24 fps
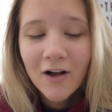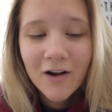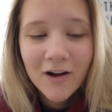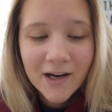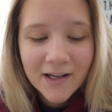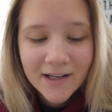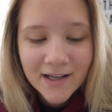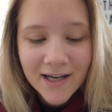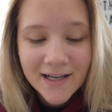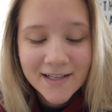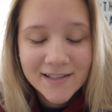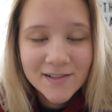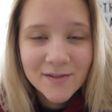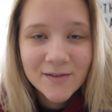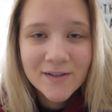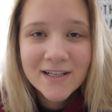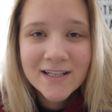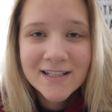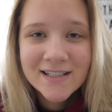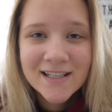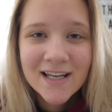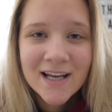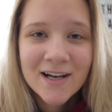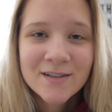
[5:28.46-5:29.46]
All right guys, so
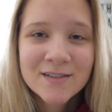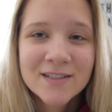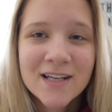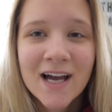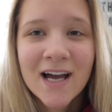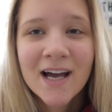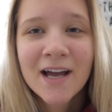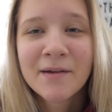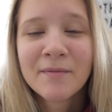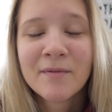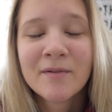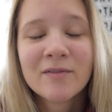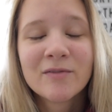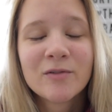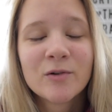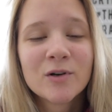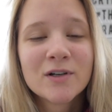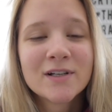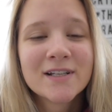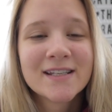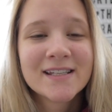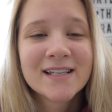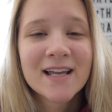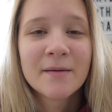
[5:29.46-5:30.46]
it is now time
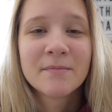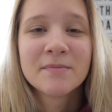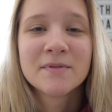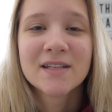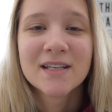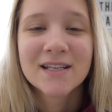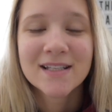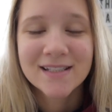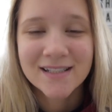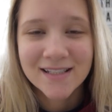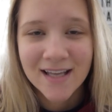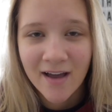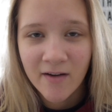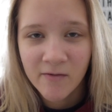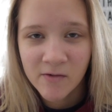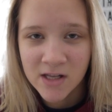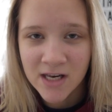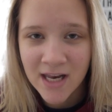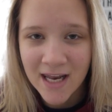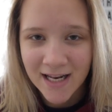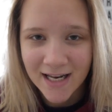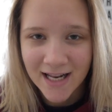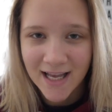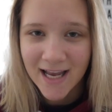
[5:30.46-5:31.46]
for steps
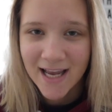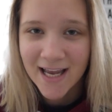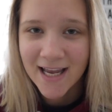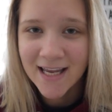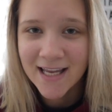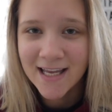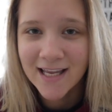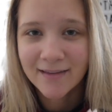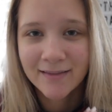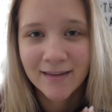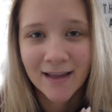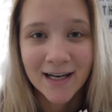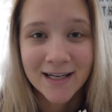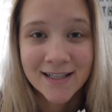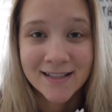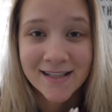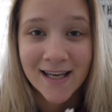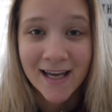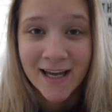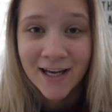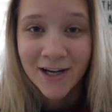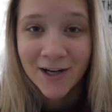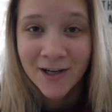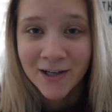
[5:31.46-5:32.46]
7 and 8, and that is
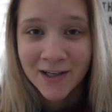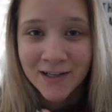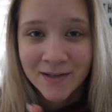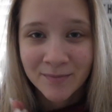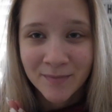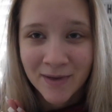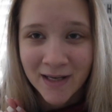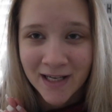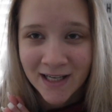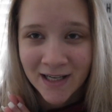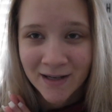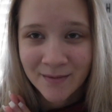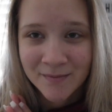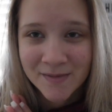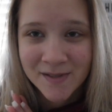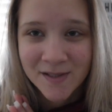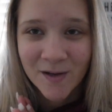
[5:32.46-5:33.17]
hair and makeup.